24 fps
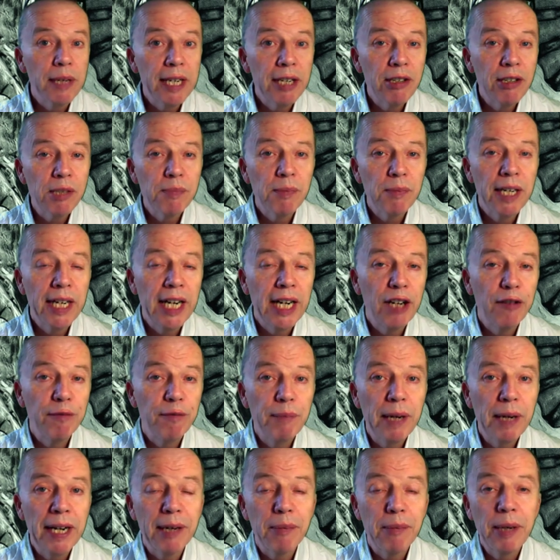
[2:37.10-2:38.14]
else might have
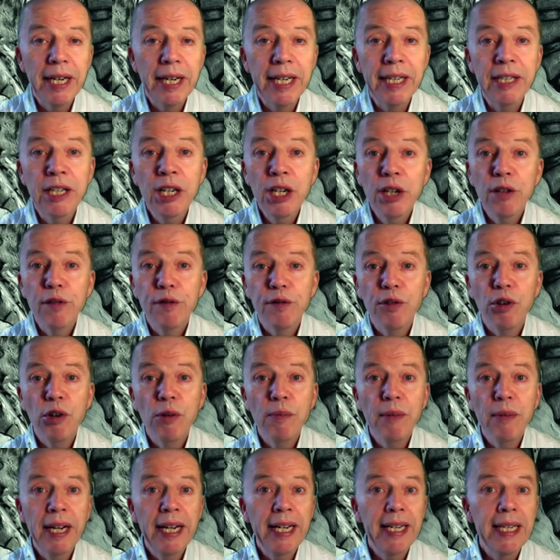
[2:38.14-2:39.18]
back pain
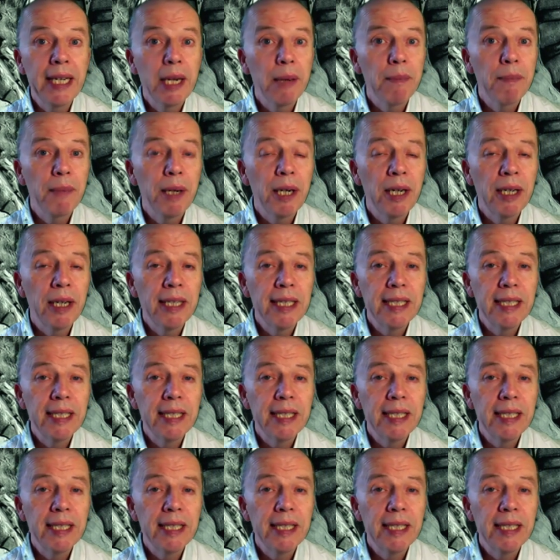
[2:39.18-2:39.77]
from a lumbar